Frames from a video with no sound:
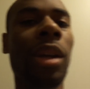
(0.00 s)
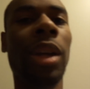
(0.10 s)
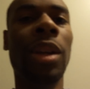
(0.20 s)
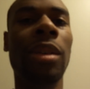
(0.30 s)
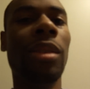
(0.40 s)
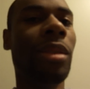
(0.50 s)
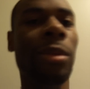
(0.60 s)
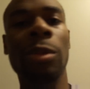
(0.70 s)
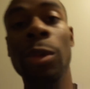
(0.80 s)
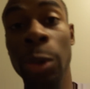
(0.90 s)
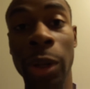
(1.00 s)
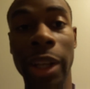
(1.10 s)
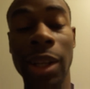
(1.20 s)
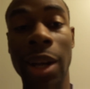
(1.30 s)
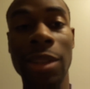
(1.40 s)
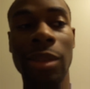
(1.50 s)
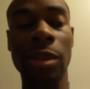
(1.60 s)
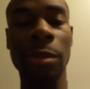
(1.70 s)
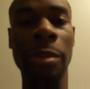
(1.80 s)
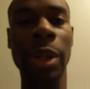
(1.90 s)
it really
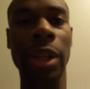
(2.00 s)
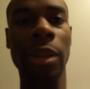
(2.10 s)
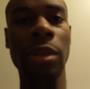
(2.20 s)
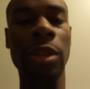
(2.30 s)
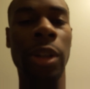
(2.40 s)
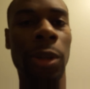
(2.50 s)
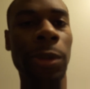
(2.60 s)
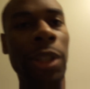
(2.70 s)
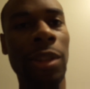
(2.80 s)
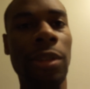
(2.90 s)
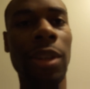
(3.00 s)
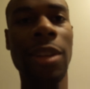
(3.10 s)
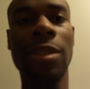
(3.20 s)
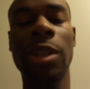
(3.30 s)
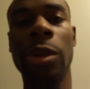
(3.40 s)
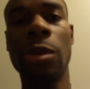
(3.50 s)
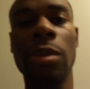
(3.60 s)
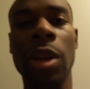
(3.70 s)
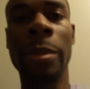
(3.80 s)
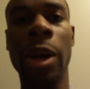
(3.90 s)
doesn't, but it's
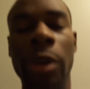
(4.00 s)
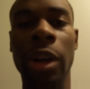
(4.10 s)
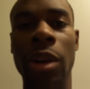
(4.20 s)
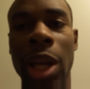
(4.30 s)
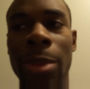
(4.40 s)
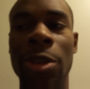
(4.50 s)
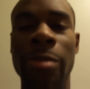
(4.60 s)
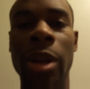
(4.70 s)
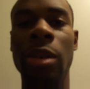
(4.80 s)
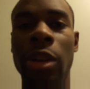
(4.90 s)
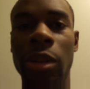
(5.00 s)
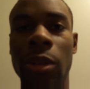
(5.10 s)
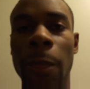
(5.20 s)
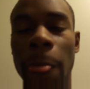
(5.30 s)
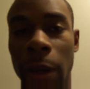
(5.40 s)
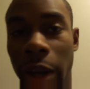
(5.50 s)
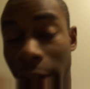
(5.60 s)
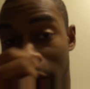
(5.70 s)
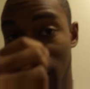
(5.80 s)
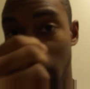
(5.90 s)
still a Metal Gear game. There's Metal Gear
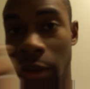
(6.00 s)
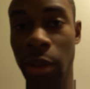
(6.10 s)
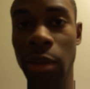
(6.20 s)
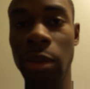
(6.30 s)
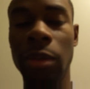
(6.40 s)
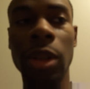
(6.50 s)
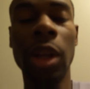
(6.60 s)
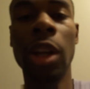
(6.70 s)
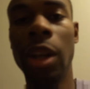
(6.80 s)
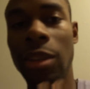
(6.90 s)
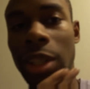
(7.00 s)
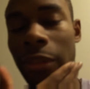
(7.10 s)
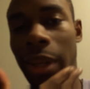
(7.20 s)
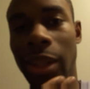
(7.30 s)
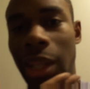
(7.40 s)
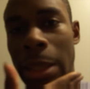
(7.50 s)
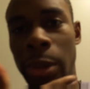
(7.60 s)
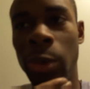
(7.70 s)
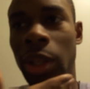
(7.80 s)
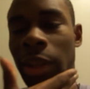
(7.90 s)
characters in there and stuff like that,
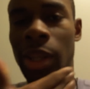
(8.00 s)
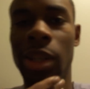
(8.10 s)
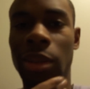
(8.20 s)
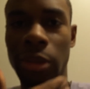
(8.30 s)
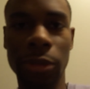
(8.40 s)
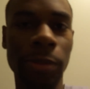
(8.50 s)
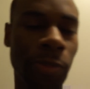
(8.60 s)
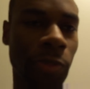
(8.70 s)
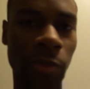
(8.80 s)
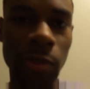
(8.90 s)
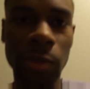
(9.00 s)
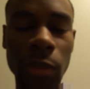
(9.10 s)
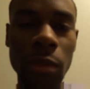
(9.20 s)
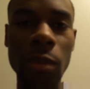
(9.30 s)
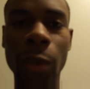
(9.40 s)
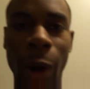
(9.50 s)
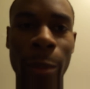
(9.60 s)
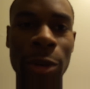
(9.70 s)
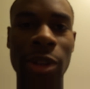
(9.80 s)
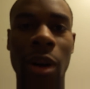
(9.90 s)
but really they could have
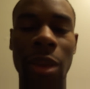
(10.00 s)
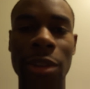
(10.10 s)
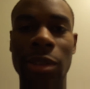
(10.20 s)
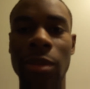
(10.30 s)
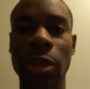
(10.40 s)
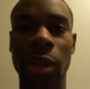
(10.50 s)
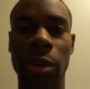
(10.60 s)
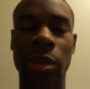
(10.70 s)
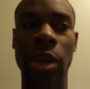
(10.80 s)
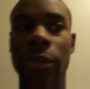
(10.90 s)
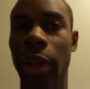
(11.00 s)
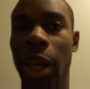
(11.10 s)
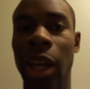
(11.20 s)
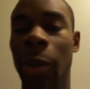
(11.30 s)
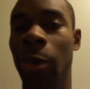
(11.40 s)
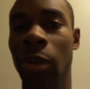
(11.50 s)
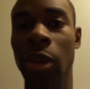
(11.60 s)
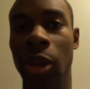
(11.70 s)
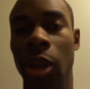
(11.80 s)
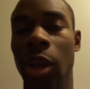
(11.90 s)
almost called this a different game, and
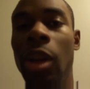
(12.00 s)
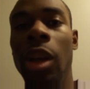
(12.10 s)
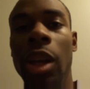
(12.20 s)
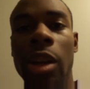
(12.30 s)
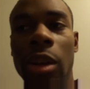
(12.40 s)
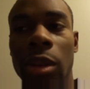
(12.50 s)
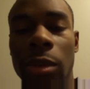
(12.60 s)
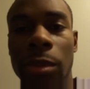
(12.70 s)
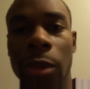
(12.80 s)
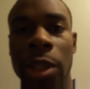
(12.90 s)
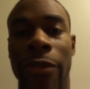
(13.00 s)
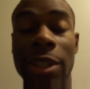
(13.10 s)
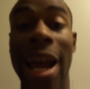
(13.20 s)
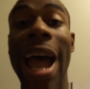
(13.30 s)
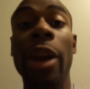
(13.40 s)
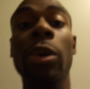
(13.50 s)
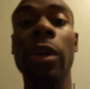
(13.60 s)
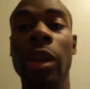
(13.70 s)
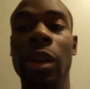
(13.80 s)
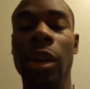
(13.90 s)
it could have a different
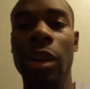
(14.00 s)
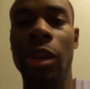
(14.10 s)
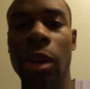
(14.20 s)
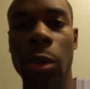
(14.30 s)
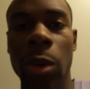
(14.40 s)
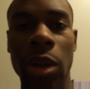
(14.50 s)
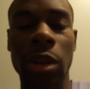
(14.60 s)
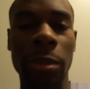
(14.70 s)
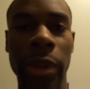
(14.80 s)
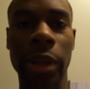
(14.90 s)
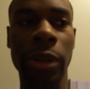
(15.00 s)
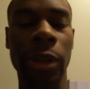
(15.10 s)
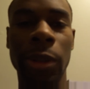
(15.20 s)
title, and it could have worked. But